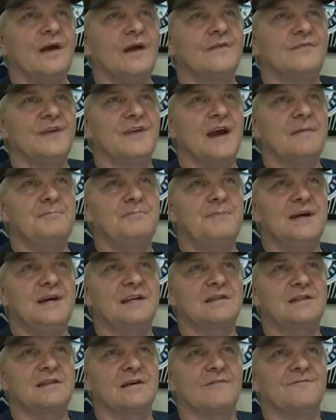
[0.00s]
they
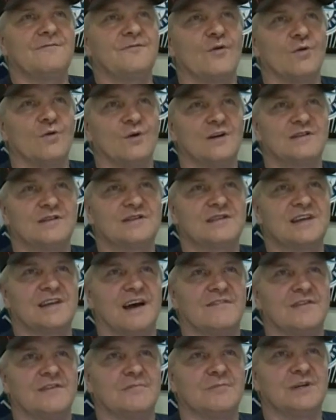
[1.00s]
beat the
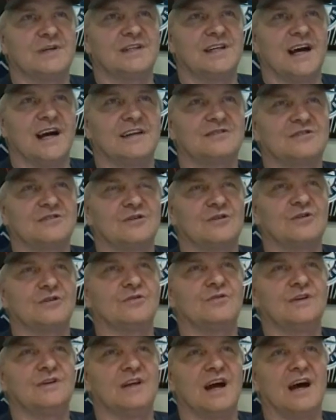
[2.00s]
4-7
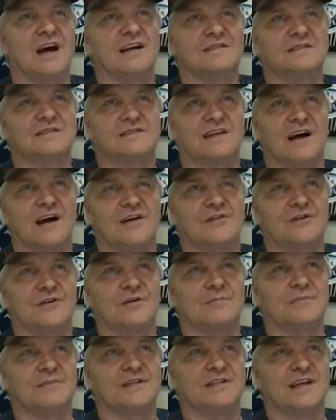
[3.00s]
Modesto Nuts down
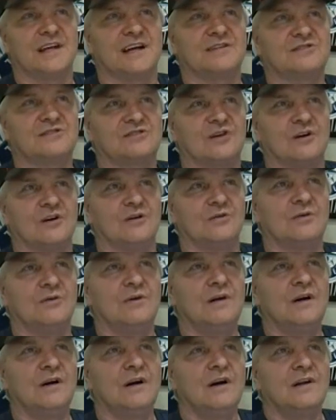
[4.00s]
there in
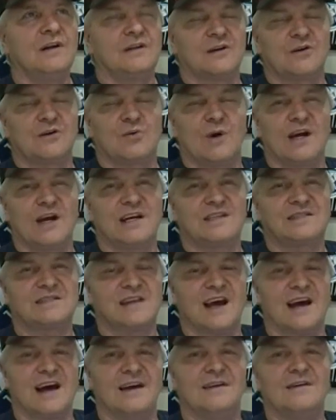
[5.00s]
Modesto. The Quakes
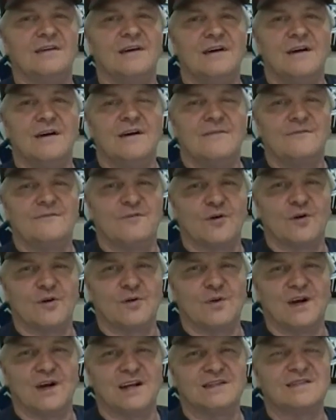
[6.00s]
had 4
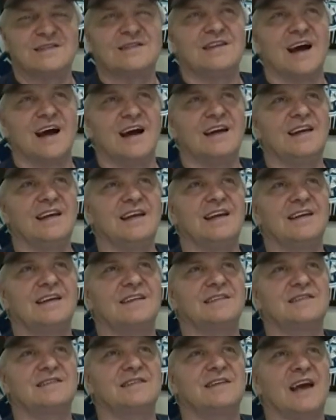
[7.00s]
runs, 9
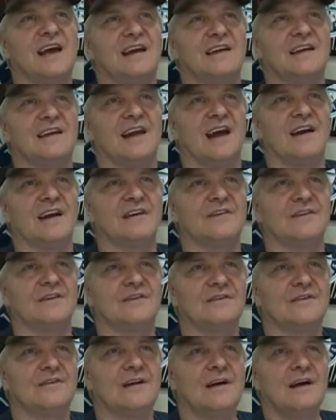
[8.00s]
hits, and an
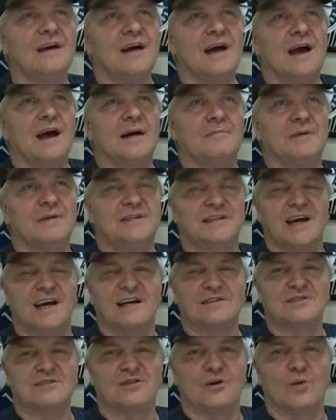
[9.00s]
error, and
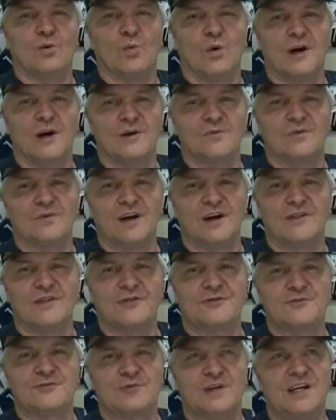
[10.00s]
Modesto 1
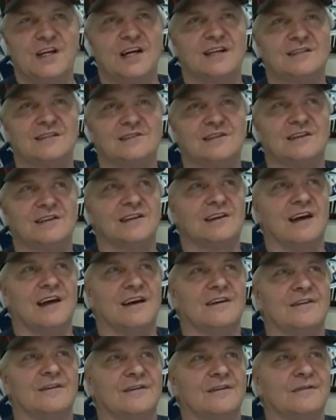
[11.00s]
run, 3 hits, and an
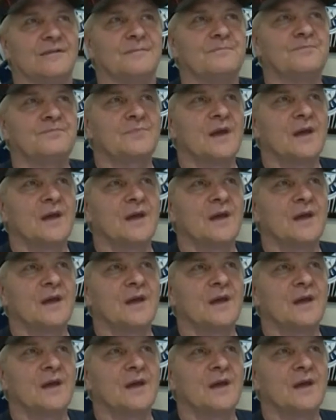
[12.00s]
error.